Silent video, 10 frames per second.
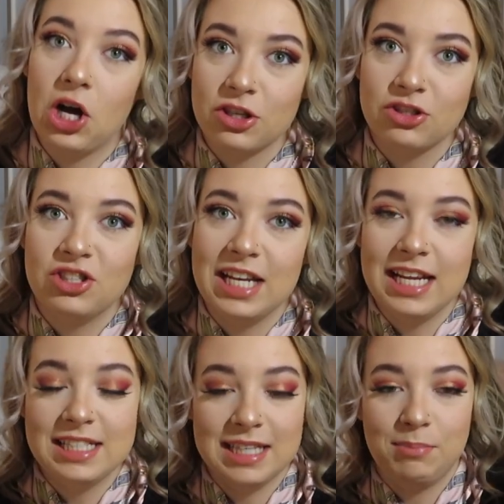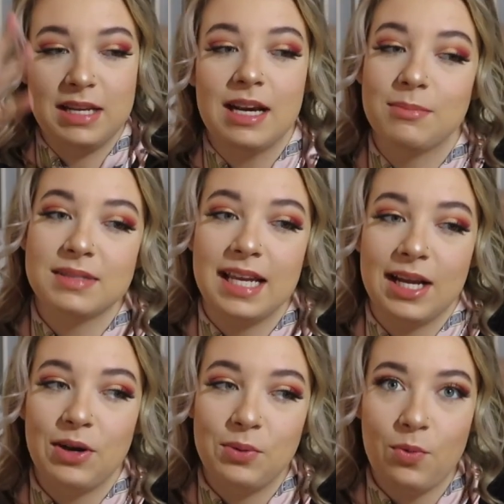oxygenates and becomes
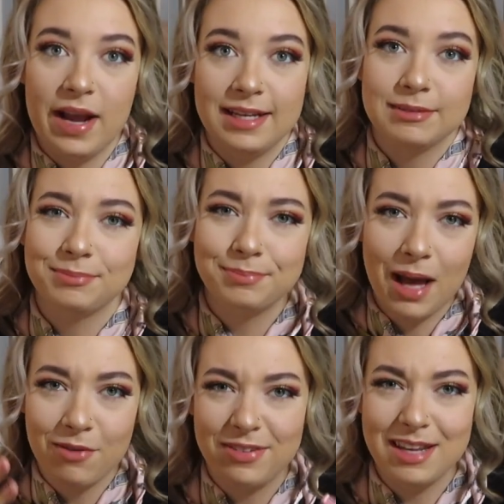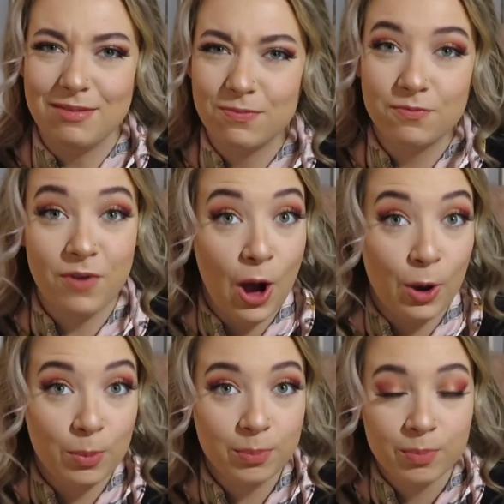like white puffy
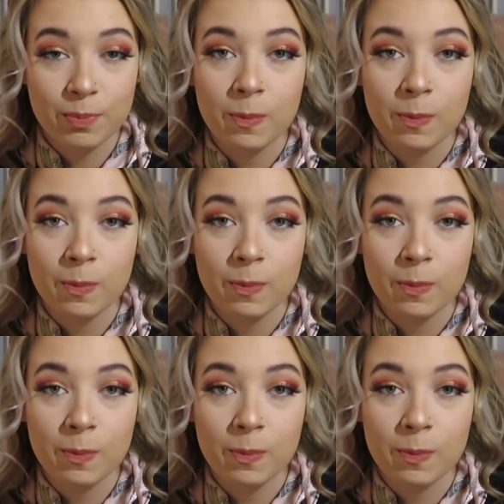foam.